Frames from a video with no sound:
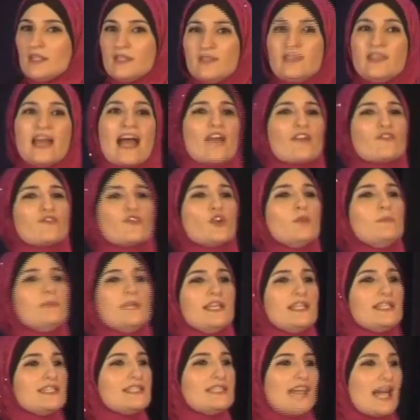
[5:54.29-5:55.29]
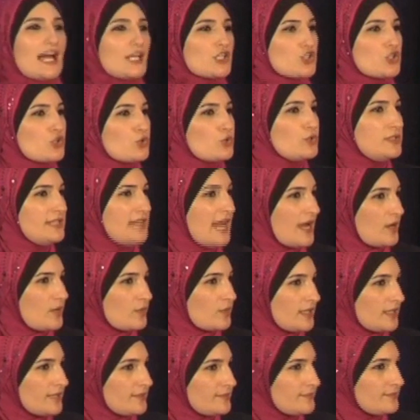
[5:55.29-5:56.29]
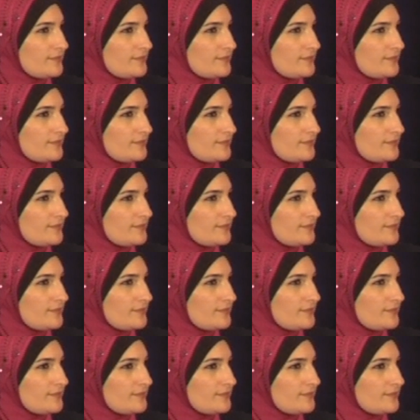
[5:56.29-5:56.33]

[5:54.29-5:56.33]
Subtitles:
That for me is not true da'wah.